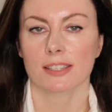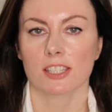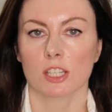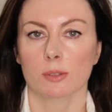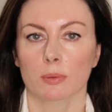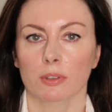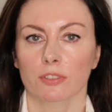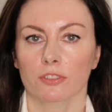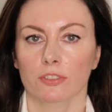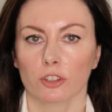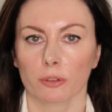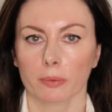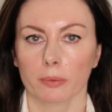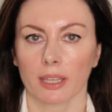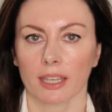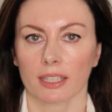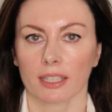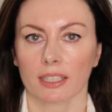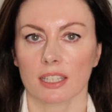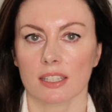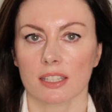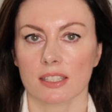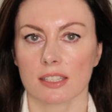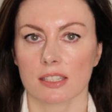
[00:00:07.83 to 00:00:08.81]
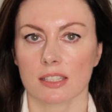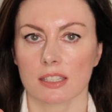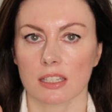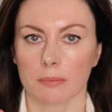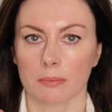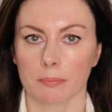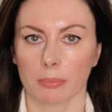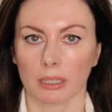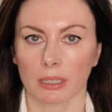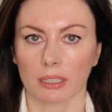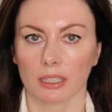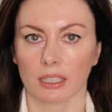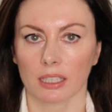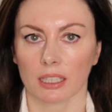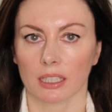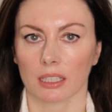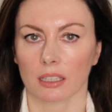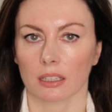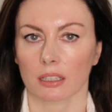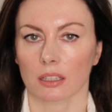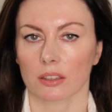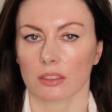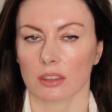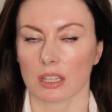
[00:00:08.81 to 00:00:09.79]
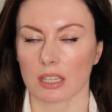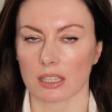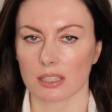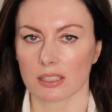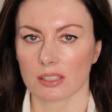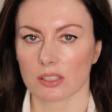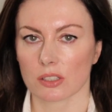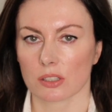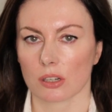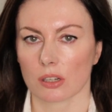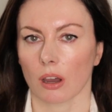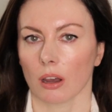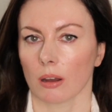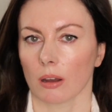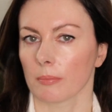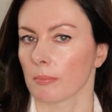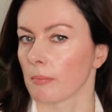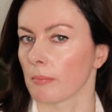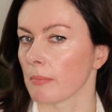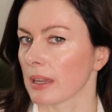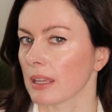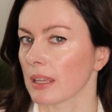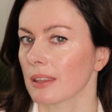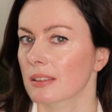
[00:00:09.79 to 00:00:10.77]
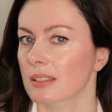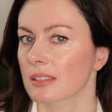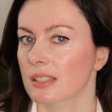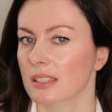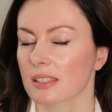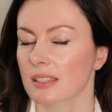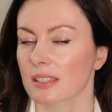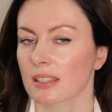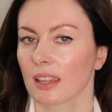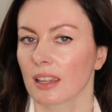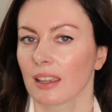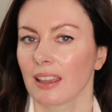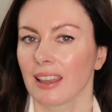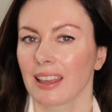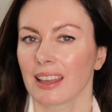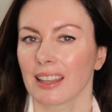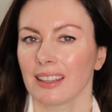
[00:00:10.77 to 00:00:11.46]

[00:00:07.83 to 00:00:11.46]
So before we get into debunking these top myths,